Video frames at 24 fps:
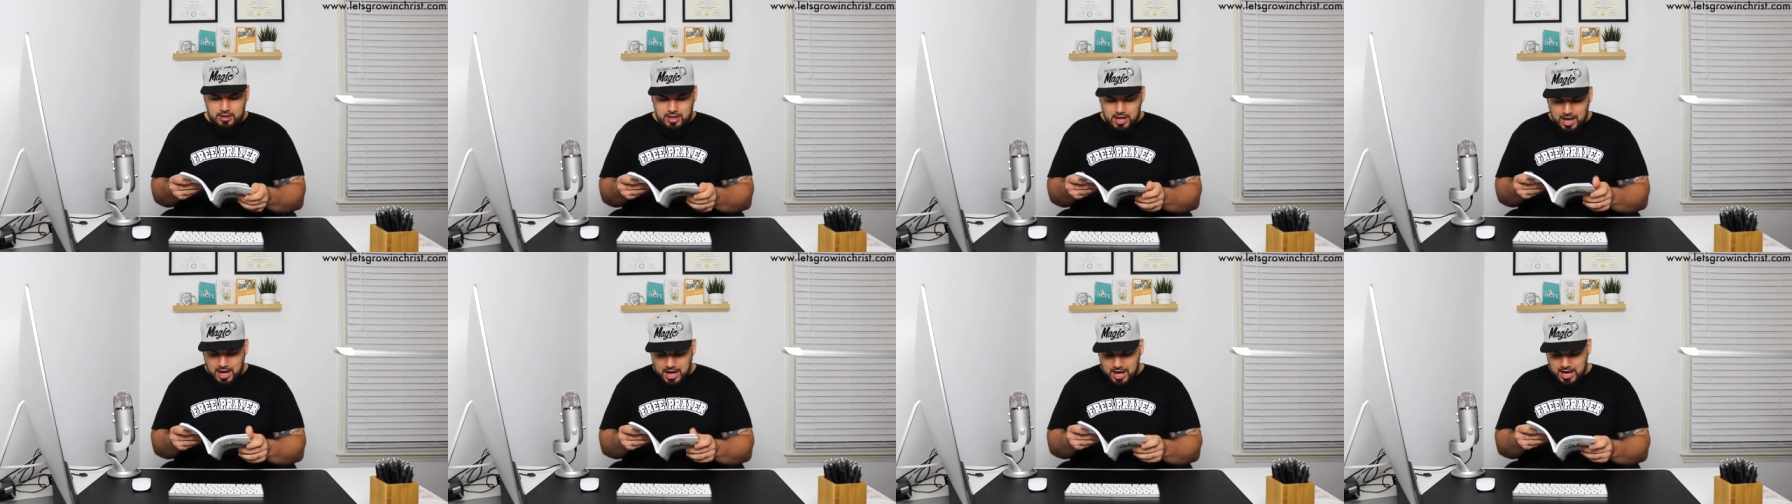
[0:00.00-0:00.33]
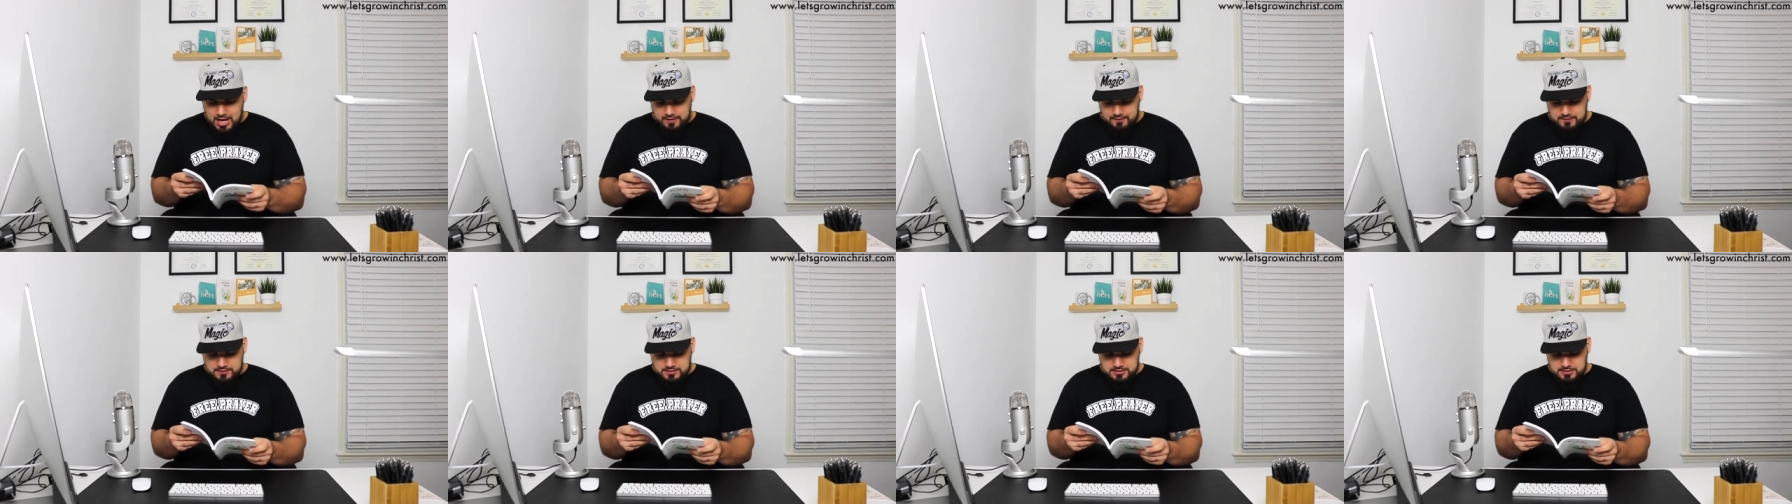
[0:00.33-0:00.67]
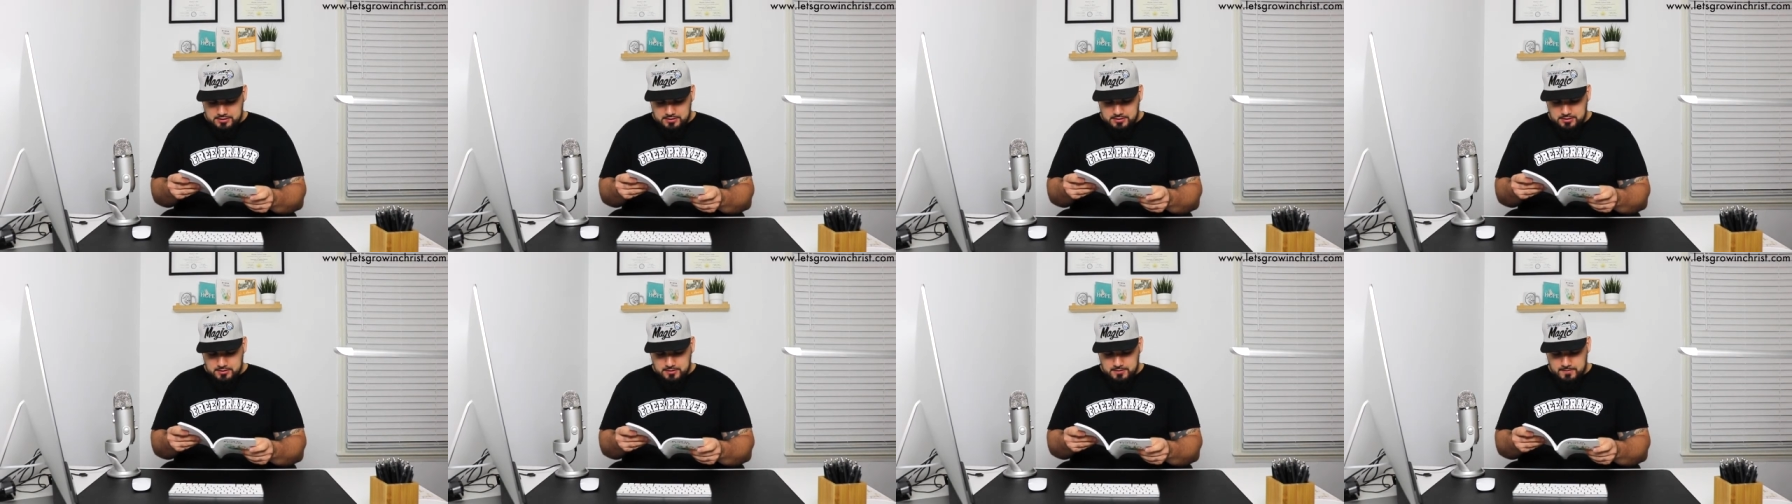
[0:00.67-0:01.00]

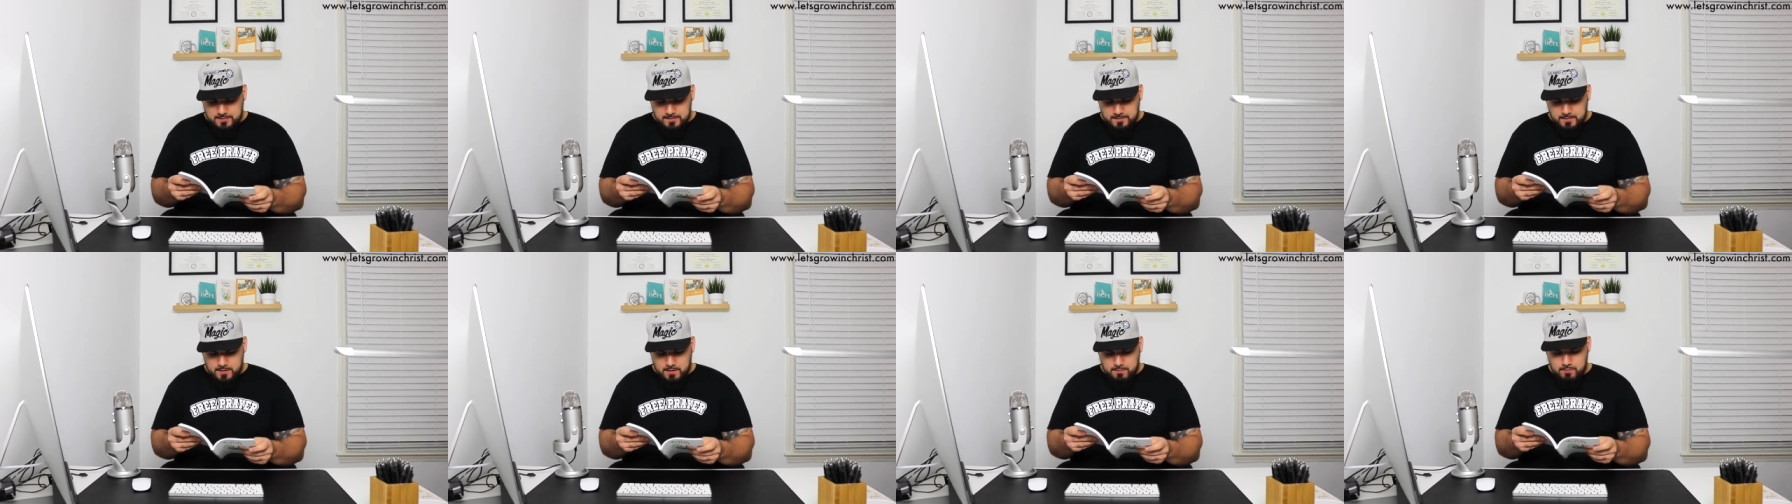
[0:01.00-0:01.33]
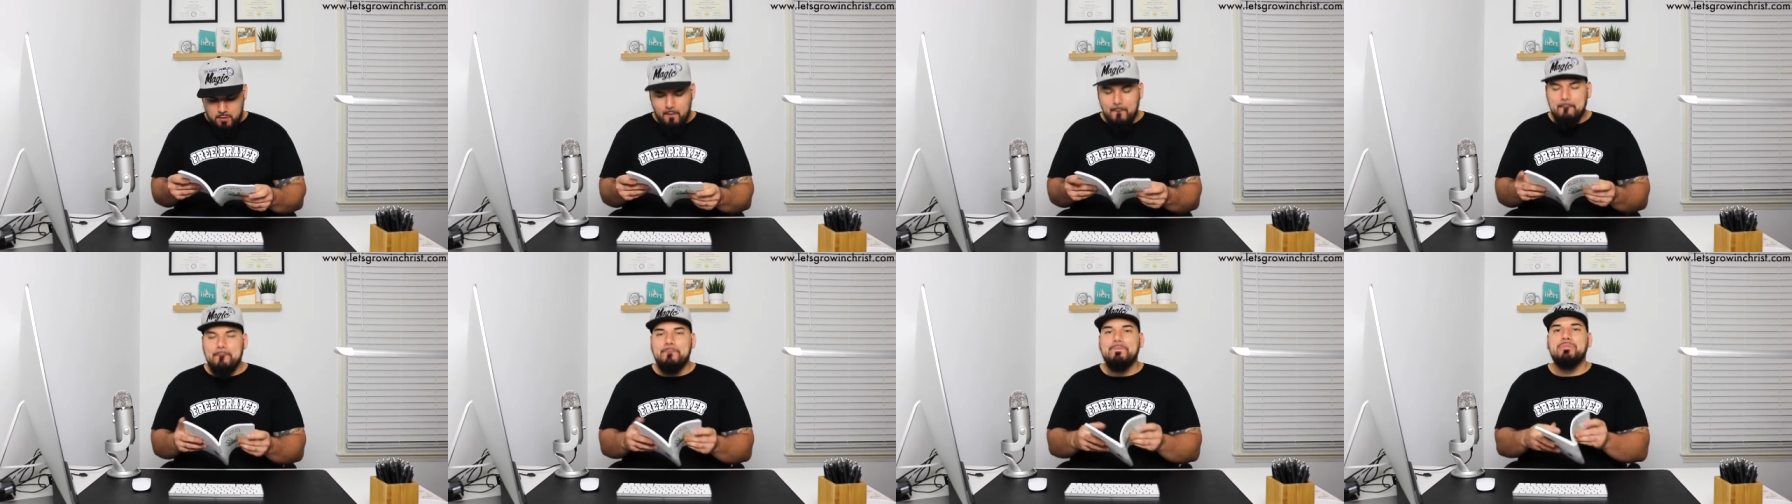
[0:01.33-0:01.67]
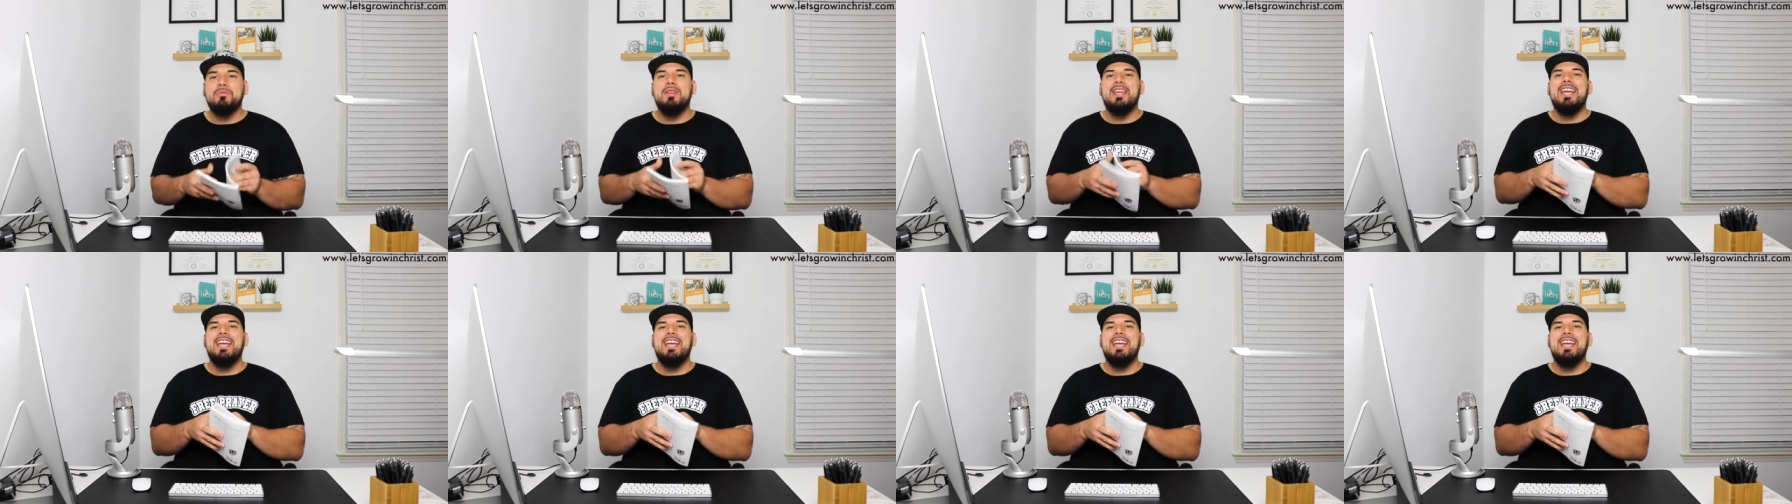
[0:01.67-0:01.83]
lives? Come on.